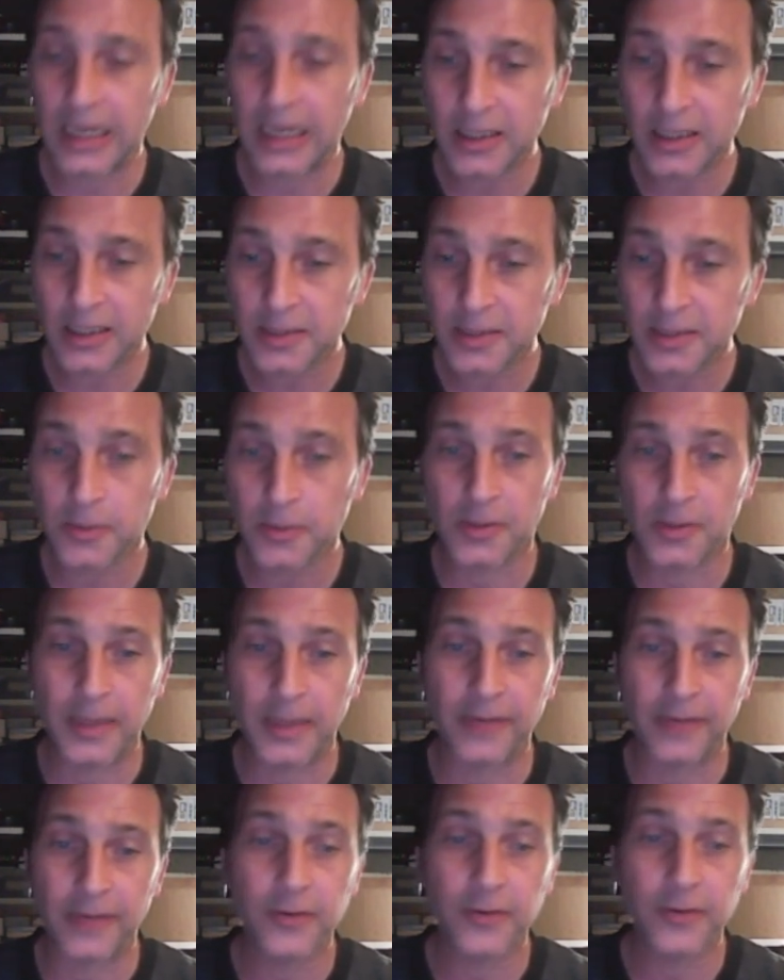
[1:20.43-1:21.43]
And I suppose he
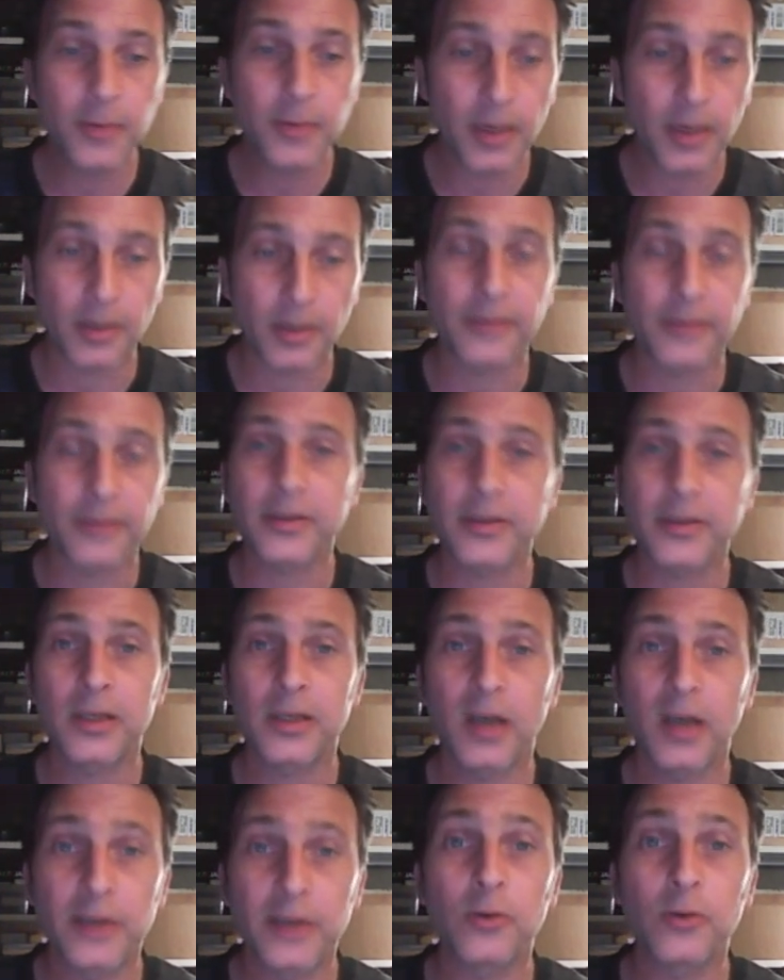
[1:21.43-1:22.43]
made a few bob off it.
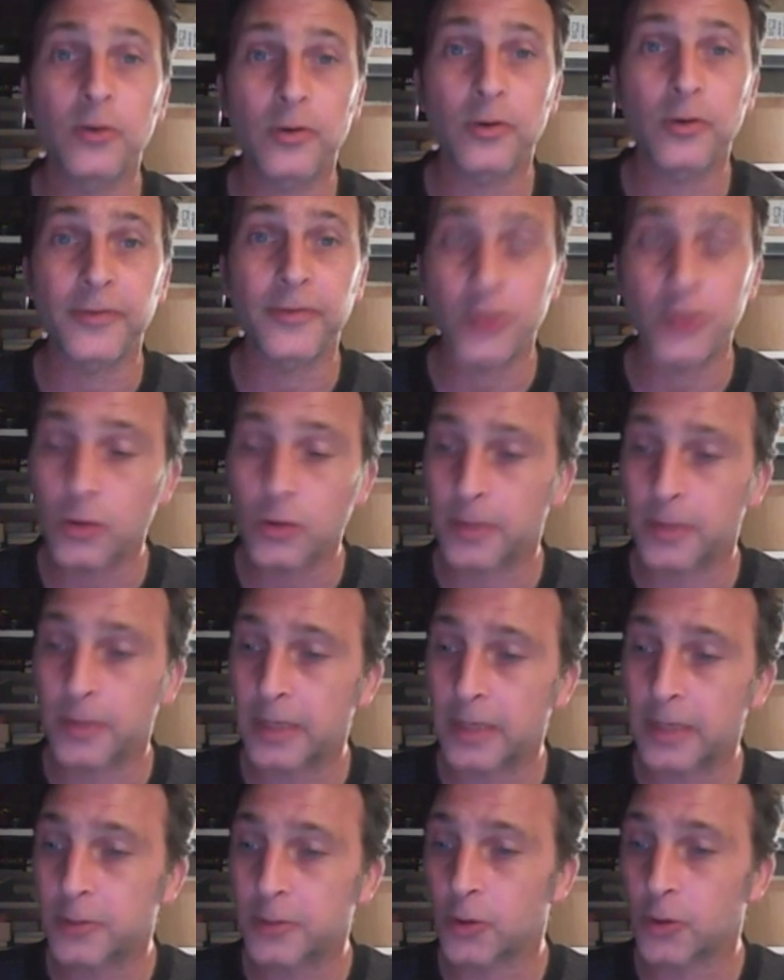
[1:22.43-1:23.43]
I don't know for sure, but
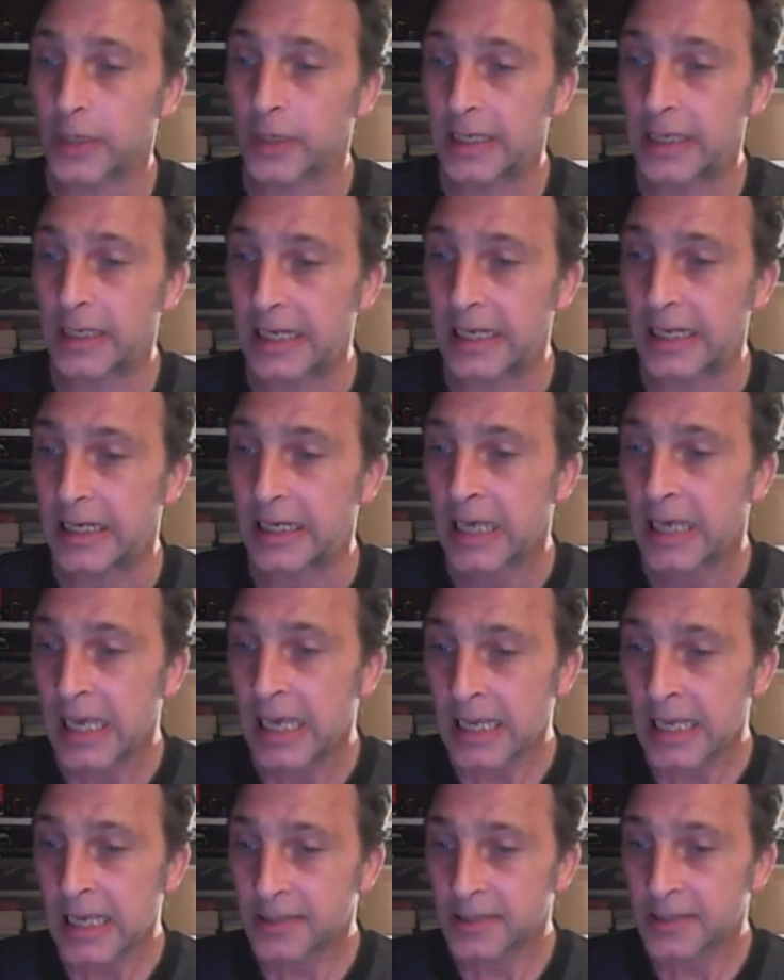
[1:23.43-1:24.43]
I'm sure he did.
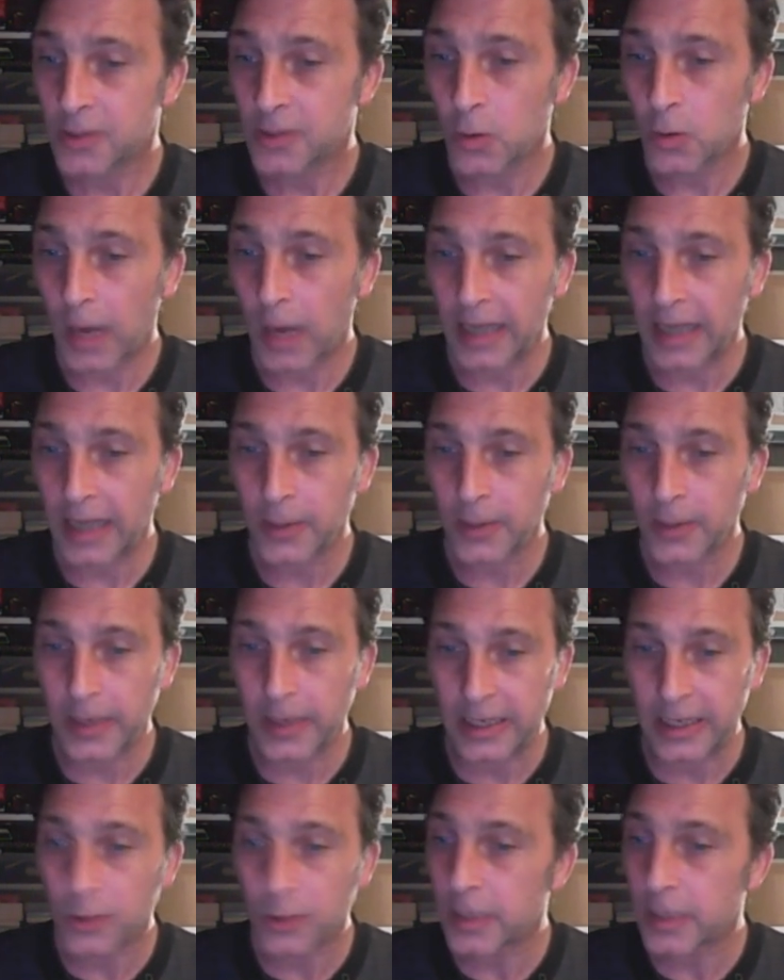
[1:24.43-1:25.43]
So anyway,
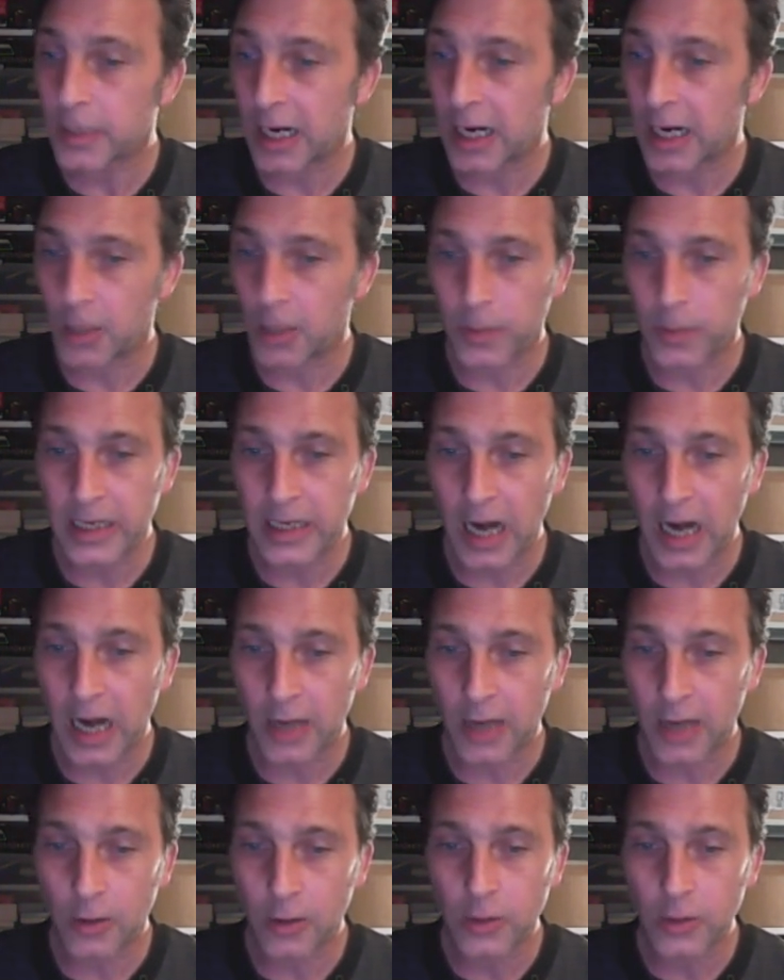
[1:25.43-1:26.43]
here we are. We
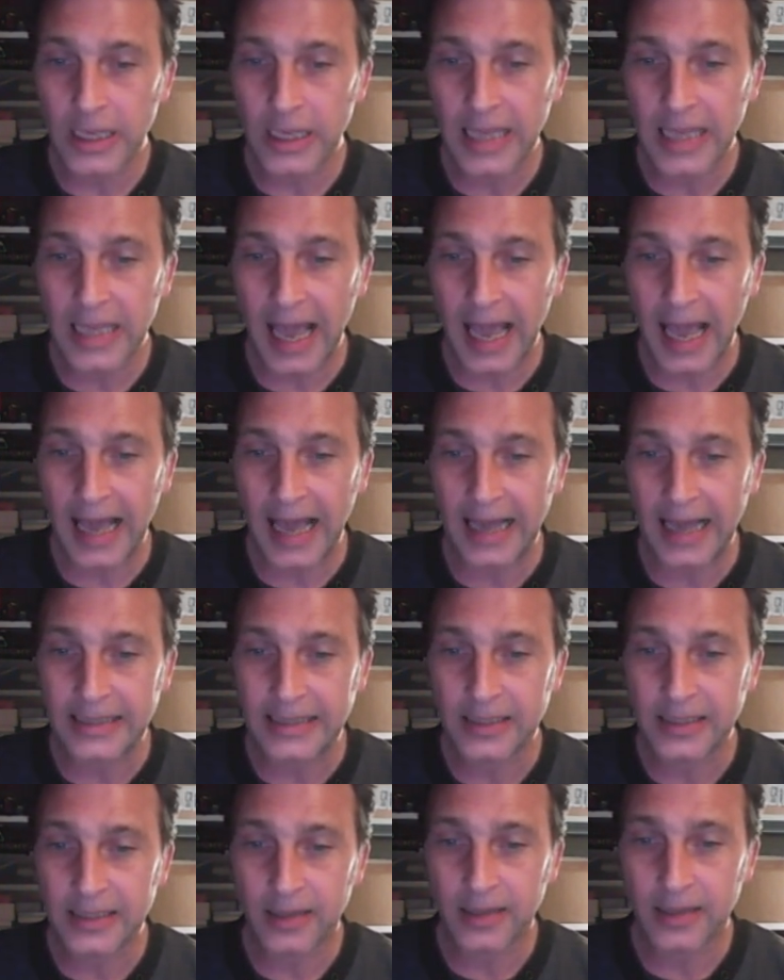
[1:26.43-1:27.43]
are looking
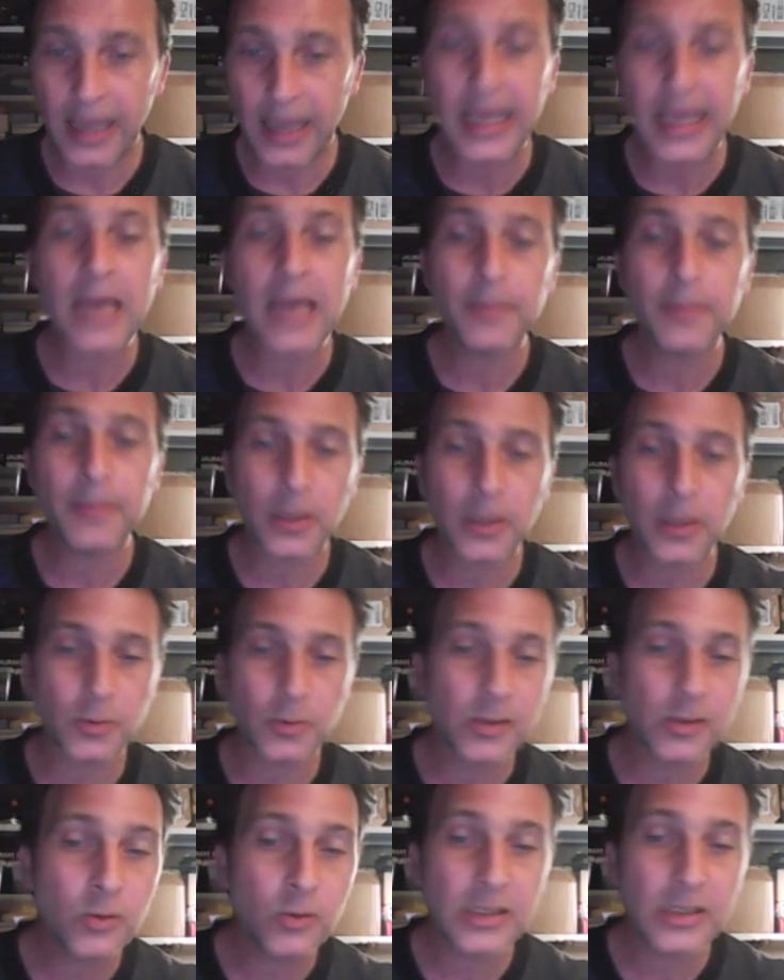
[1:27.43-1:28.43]
at a game that
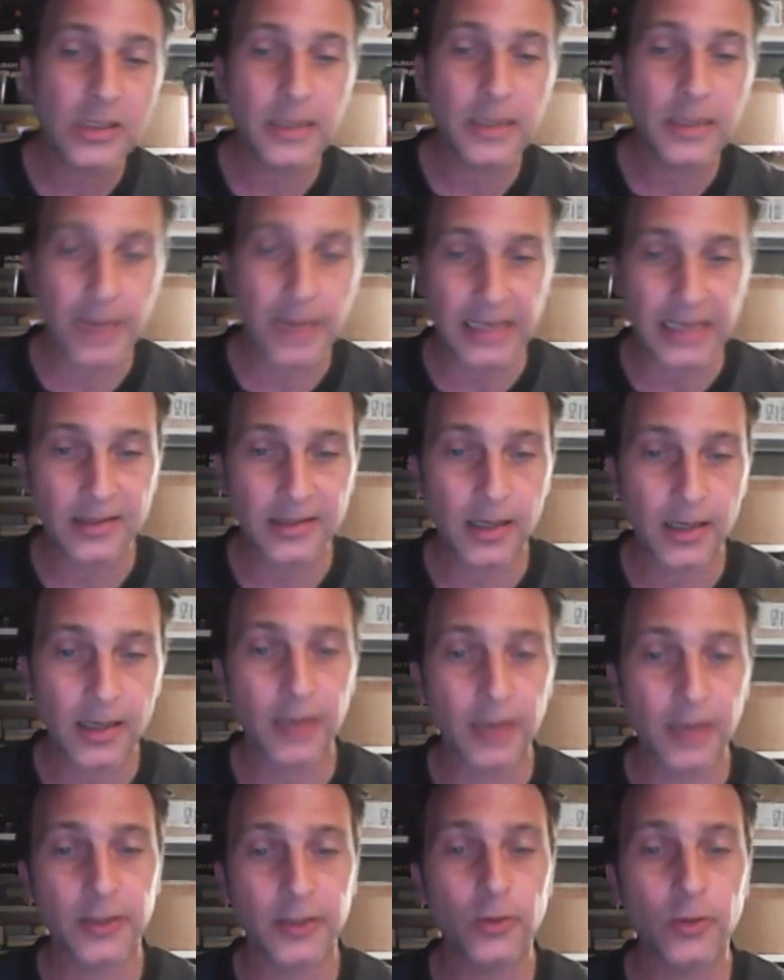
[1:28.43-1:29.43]
was loosely based
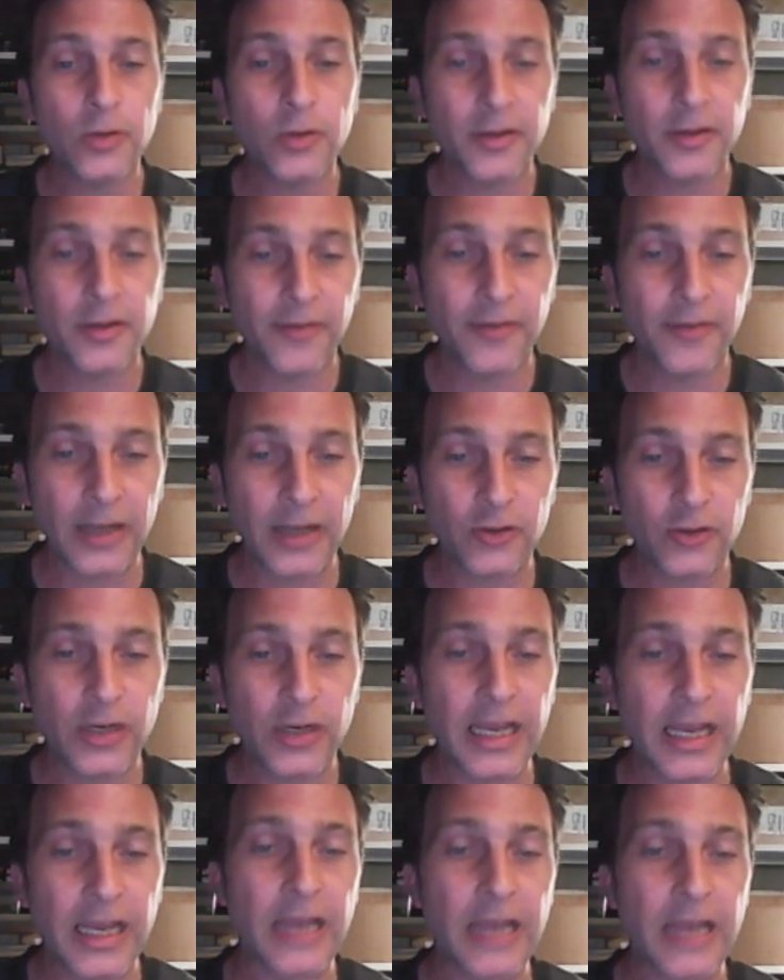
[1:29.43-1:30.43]
on the donut
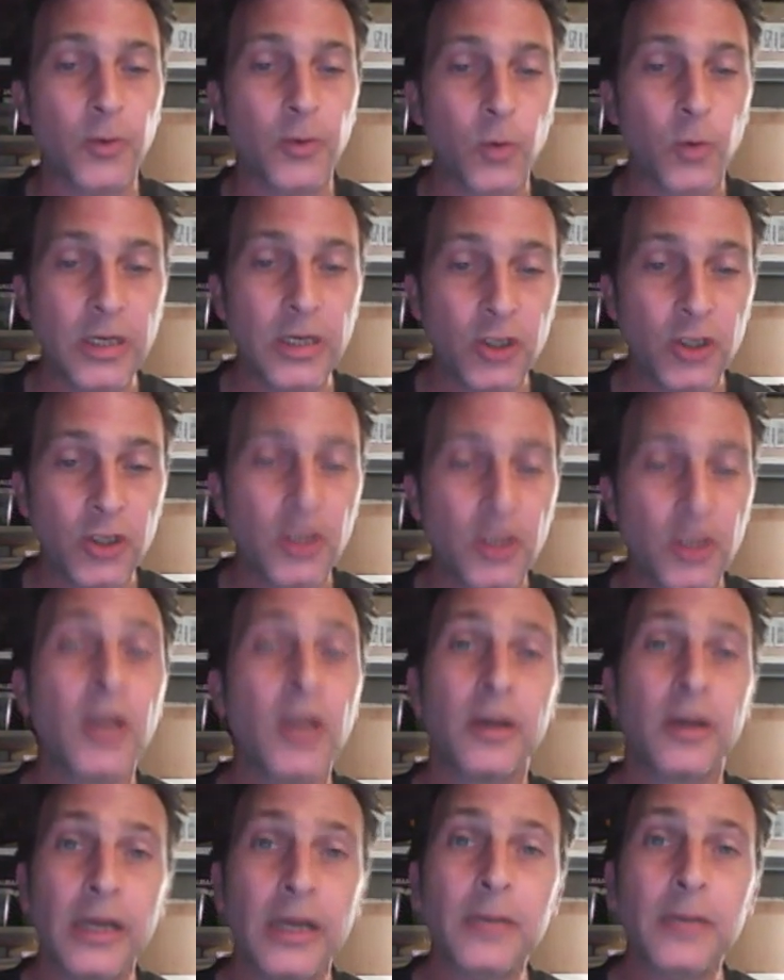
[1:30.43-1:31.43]
factory in which
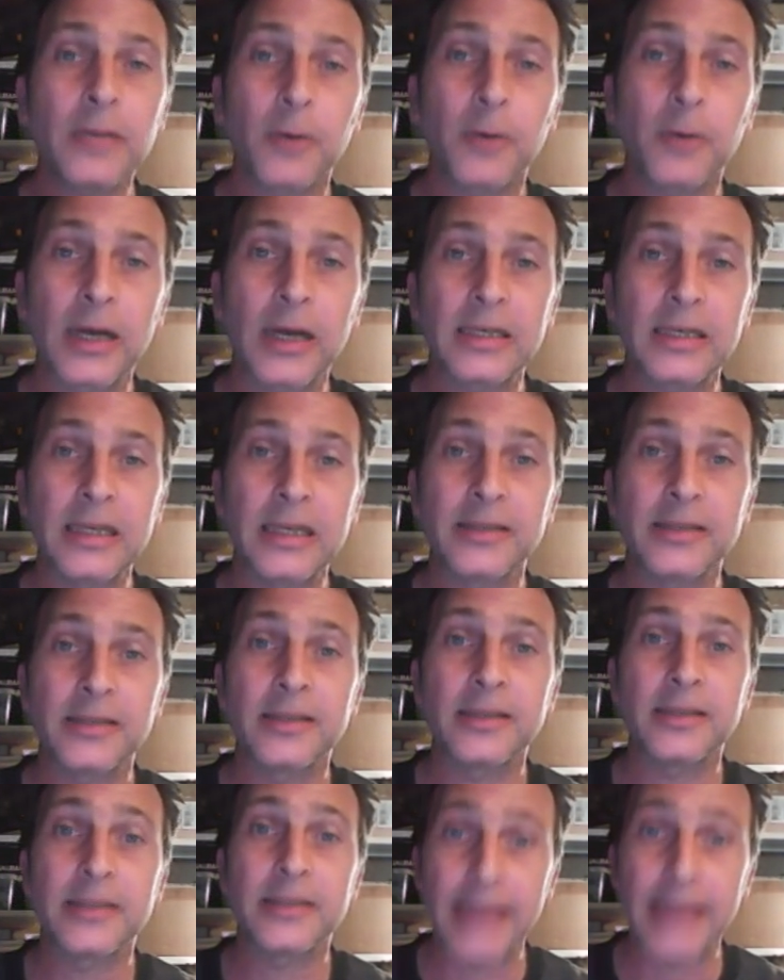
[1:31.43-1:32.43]
Nick
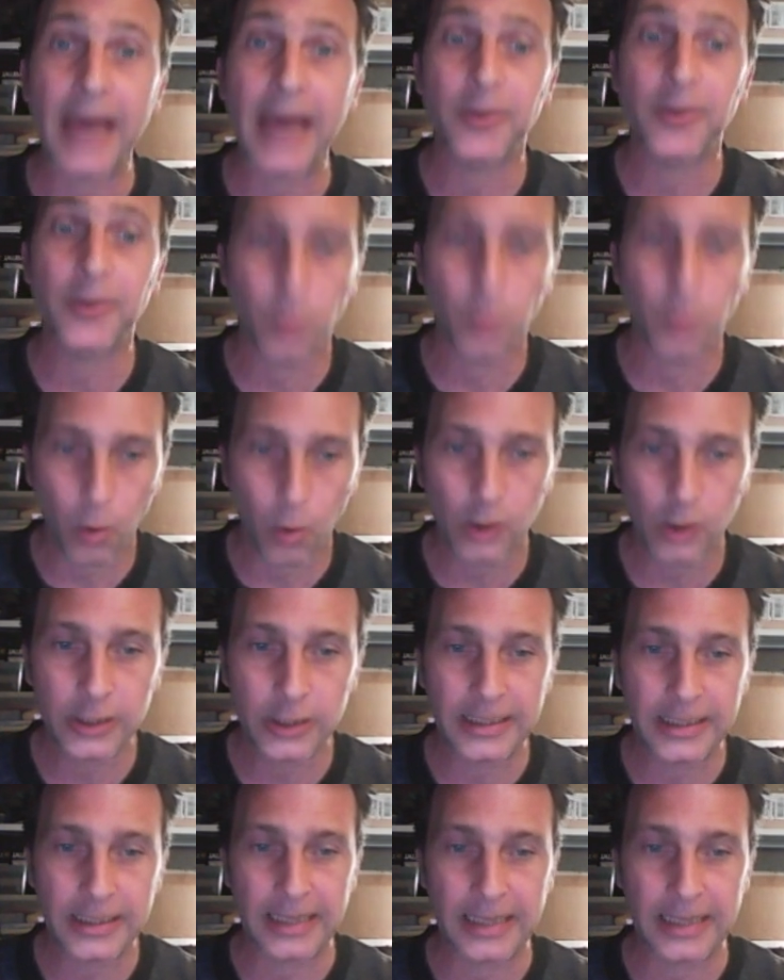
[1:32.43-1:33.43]
Morantes' dad
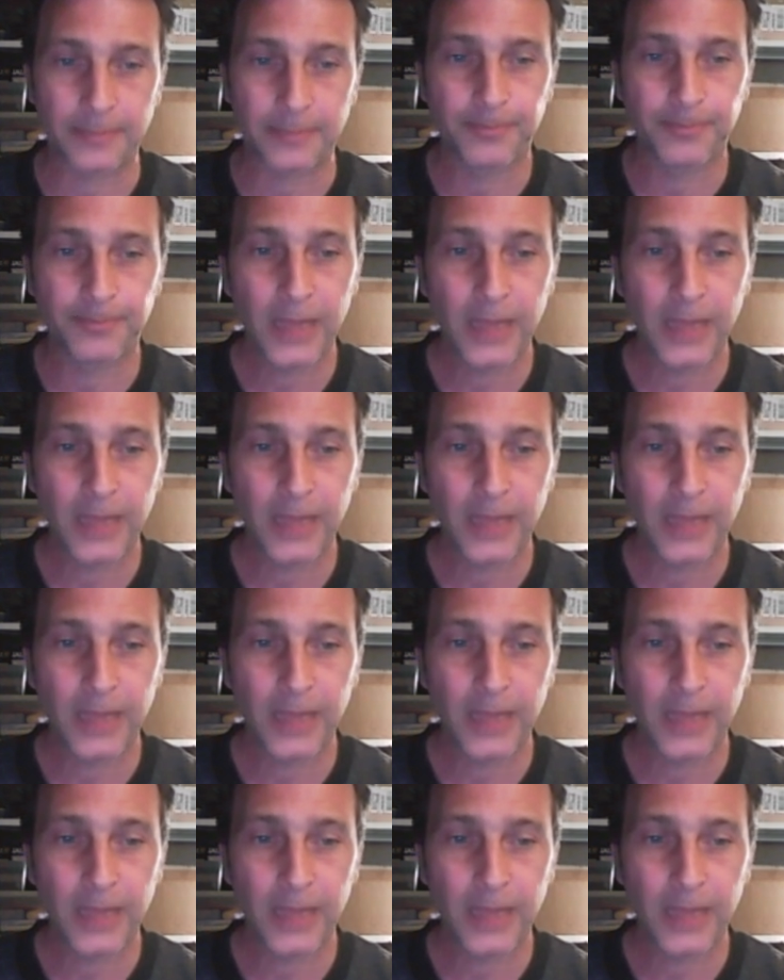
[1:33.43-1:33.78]
worked in.